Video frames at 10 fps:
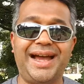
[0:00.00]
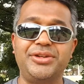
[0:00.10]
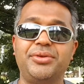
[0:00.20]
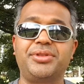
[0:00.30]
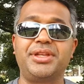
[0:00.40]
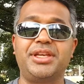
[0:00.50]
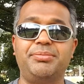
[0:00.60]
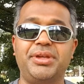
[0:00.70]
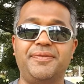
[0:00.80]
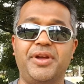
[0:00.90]
I don't think he'll
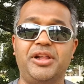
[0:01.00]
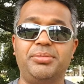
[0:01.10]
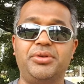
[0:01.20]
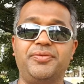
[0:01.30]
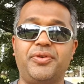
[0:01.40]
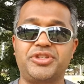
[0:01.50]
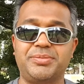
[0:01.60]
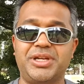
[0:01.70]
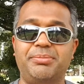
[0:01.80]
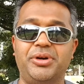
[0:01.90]
be available for
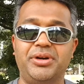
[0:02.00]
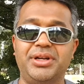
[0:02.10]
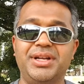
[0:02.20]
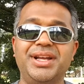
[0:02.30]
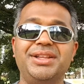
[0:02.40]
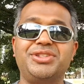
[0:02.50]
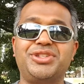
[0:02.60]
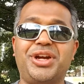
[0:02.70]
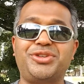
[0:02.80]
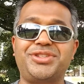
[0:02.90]
September. This is Dr.